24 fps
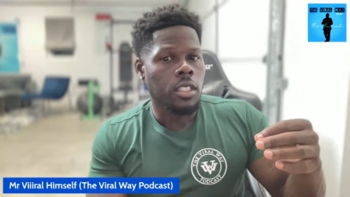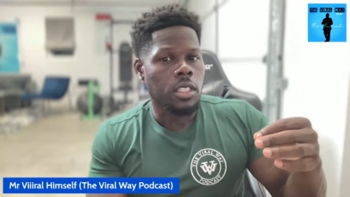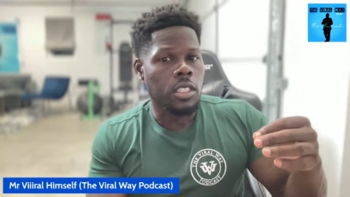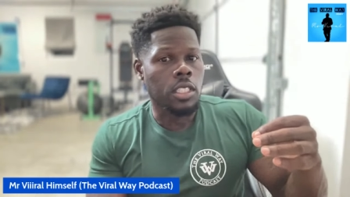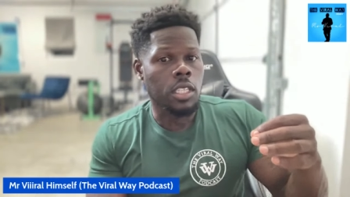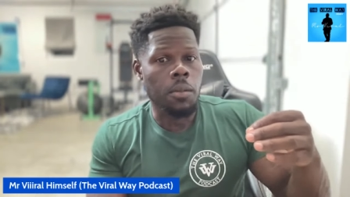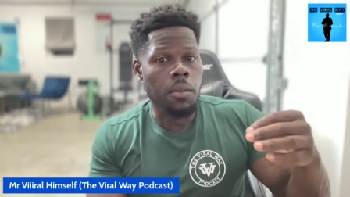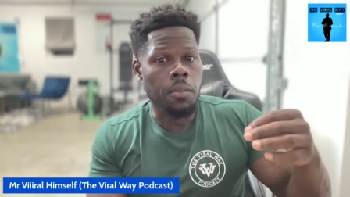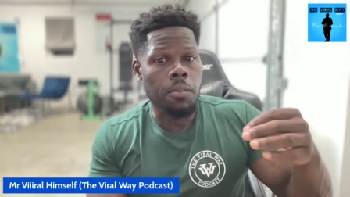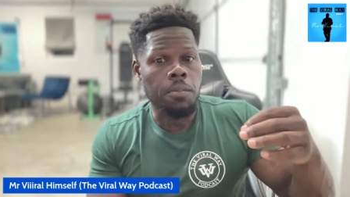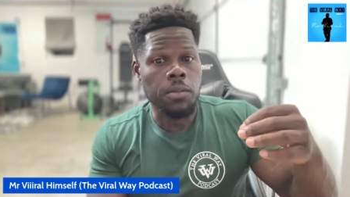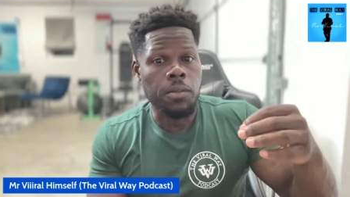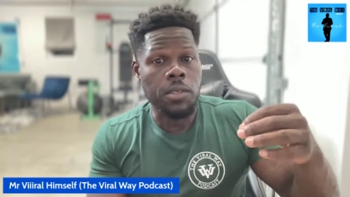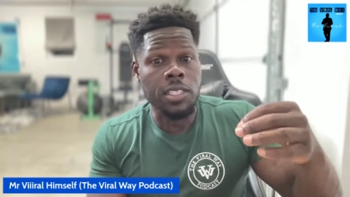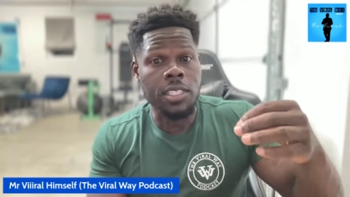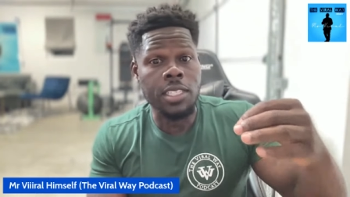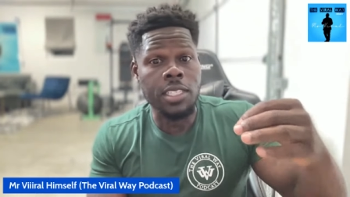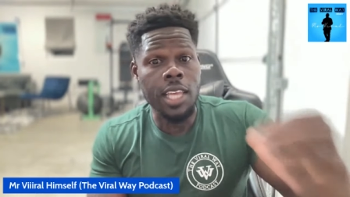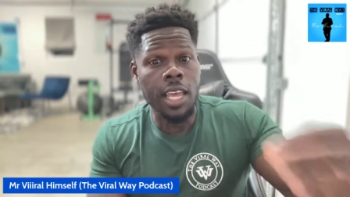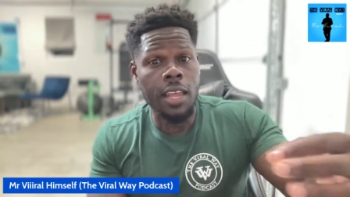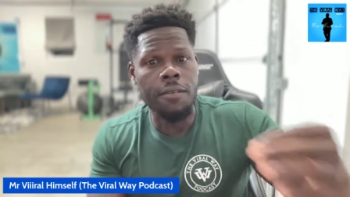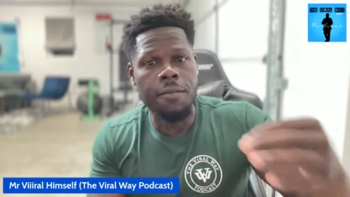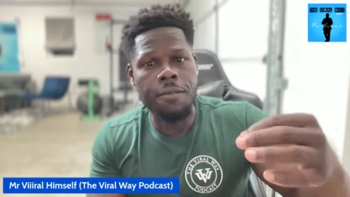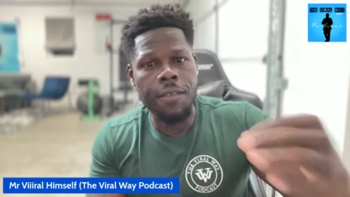to
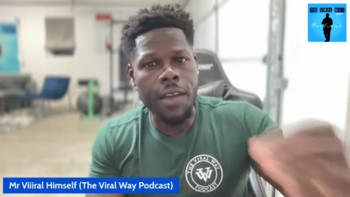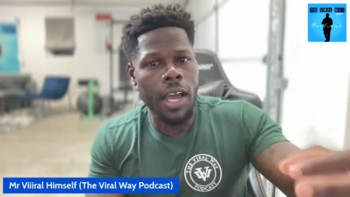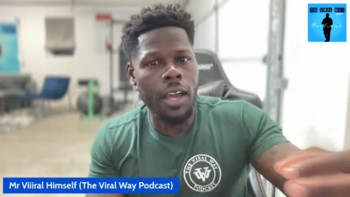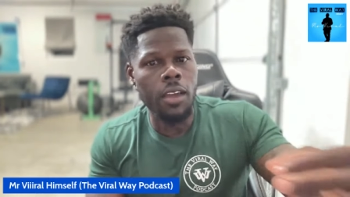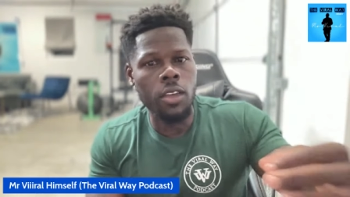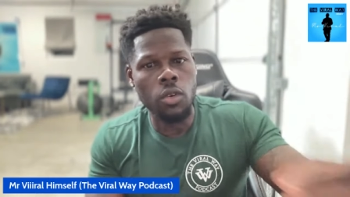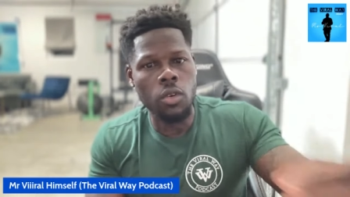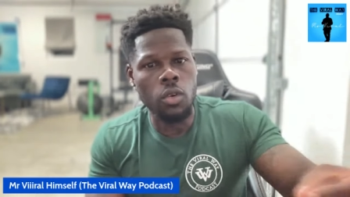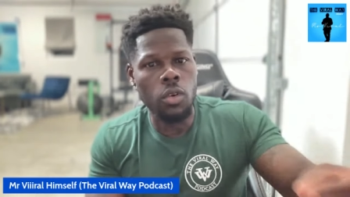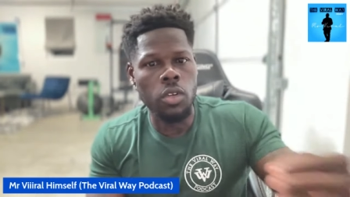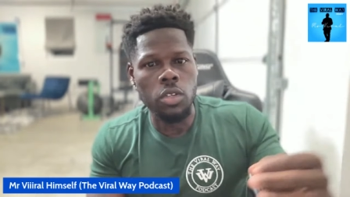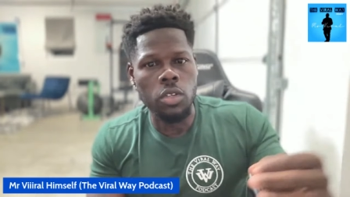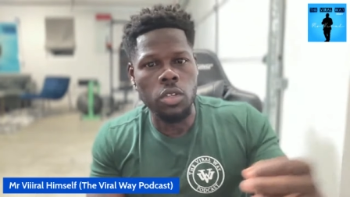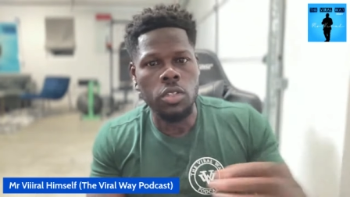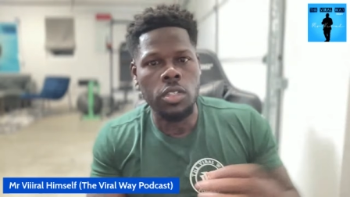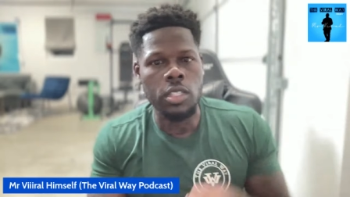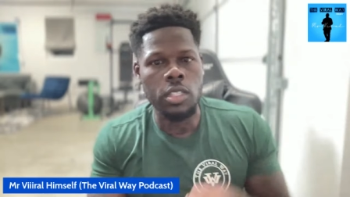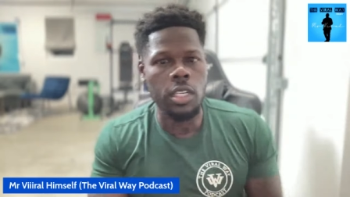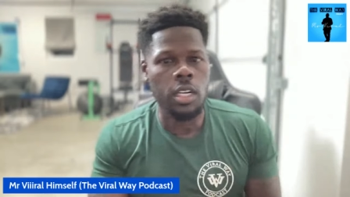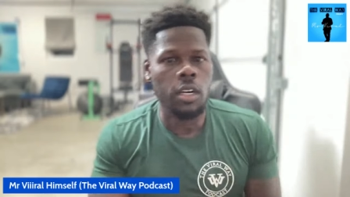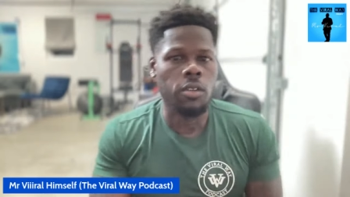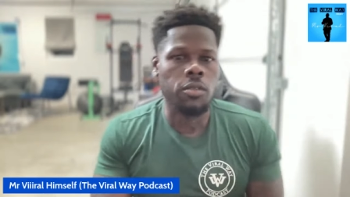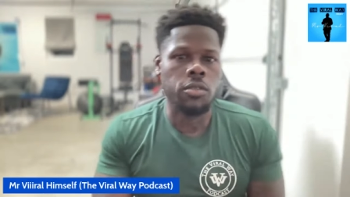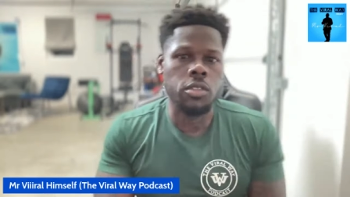set value on
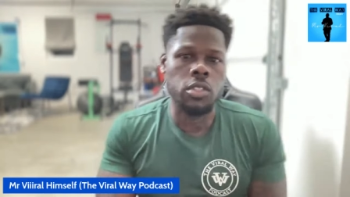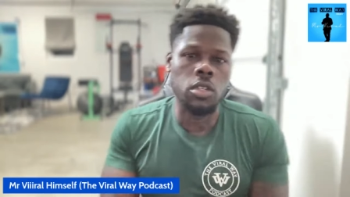yourself.